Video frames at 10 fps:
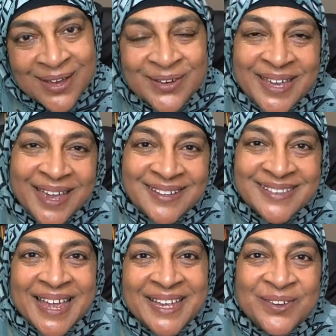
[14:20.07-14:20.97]
Okay,
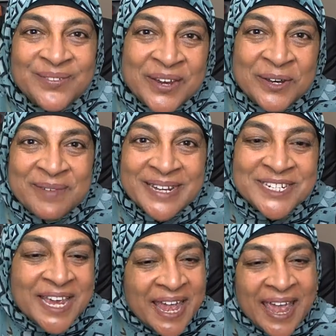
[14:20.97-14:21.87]
thank you very
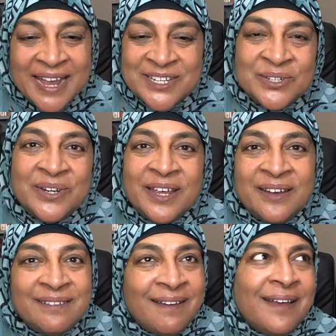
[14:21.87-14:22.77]
much. And tune
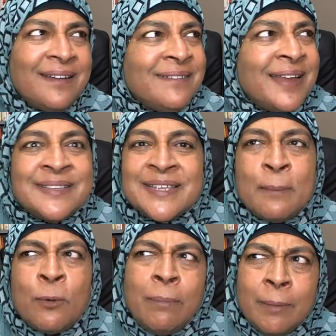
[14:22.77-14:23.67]
in next
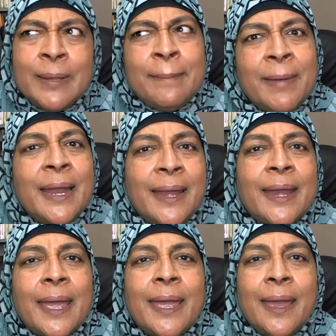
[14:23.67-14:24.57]
time, probably
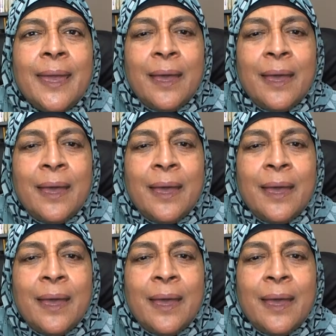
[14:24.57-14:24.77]
Monday.